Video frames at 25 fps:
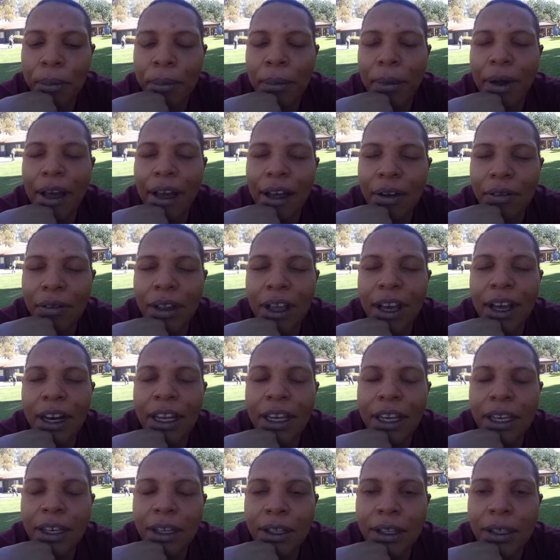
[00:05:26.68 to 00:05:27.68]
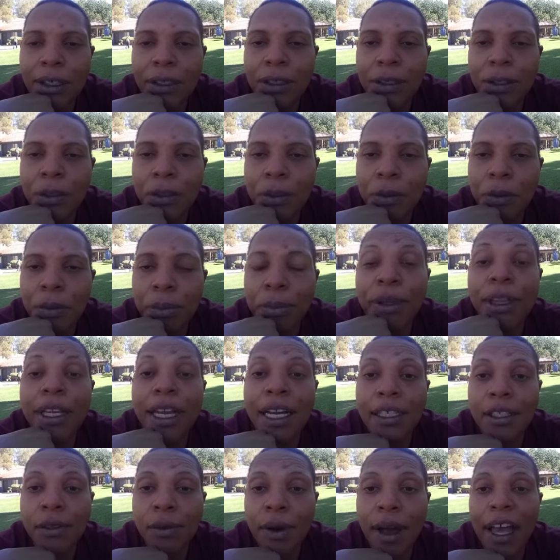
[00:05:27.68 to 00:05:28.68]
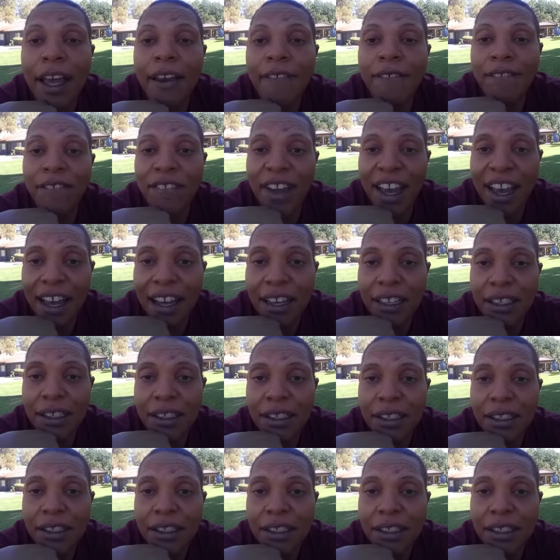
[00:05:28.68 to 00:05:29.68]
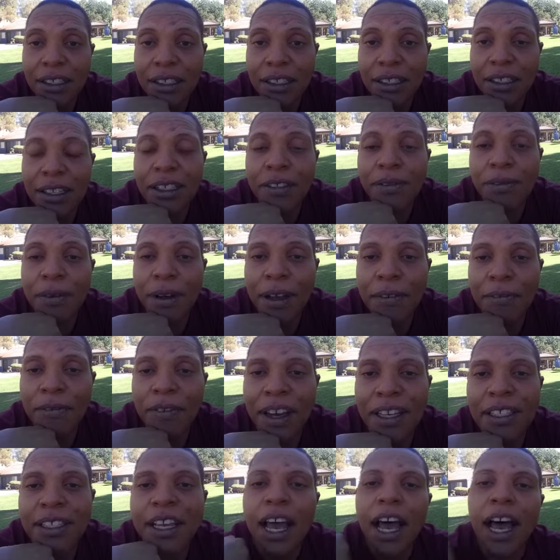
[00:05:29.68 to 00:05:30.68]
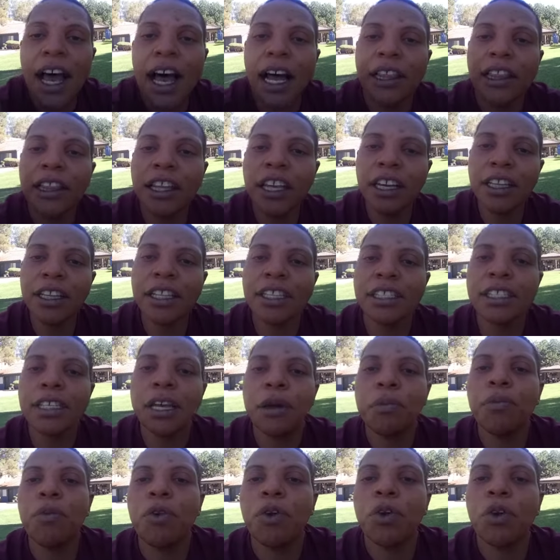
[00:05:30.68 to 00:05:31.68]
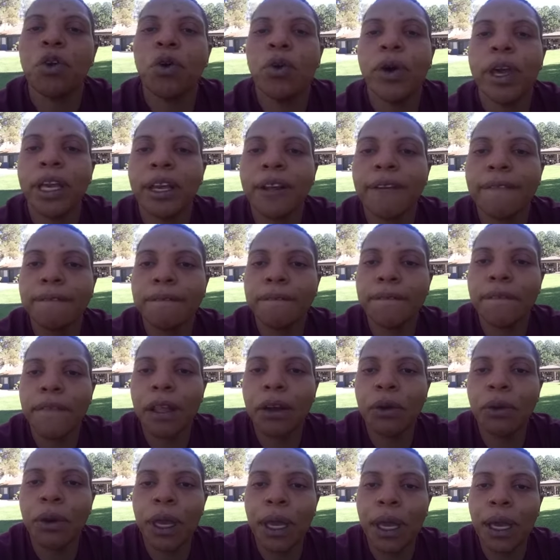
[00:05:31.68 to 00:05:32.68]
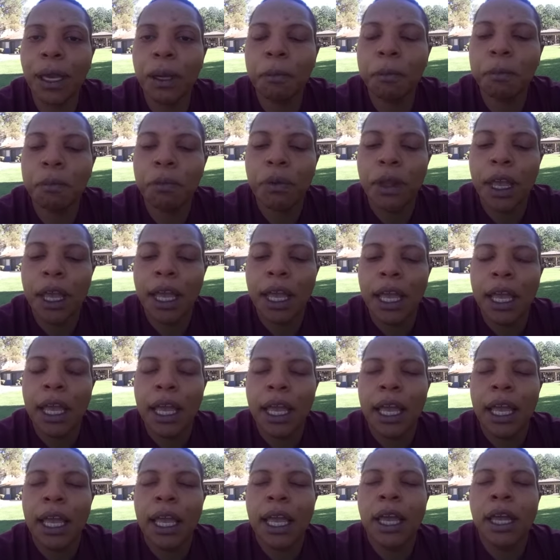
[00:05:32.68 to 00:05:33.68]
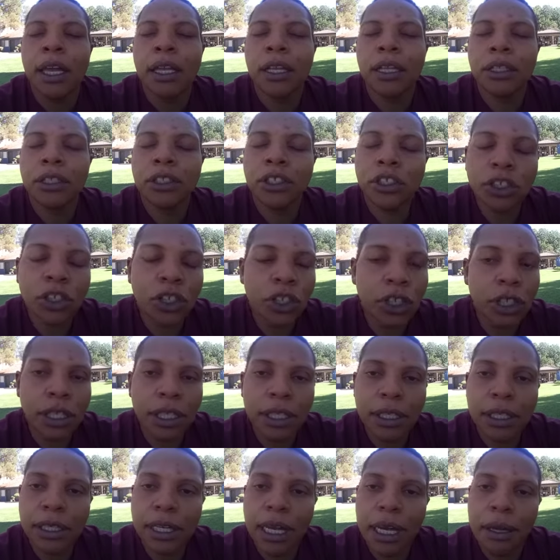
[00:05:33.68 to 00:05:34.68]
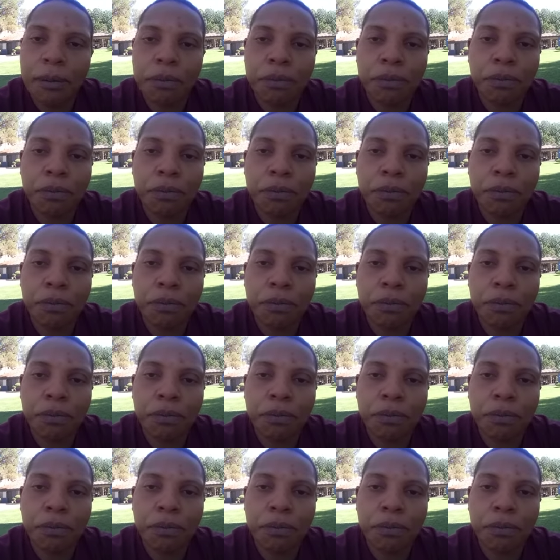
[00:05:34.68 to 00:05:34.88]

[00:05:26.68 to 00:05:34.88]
I have a lot of healing to do, but that's why I fast. Look this up real quick, okay? Just look this up.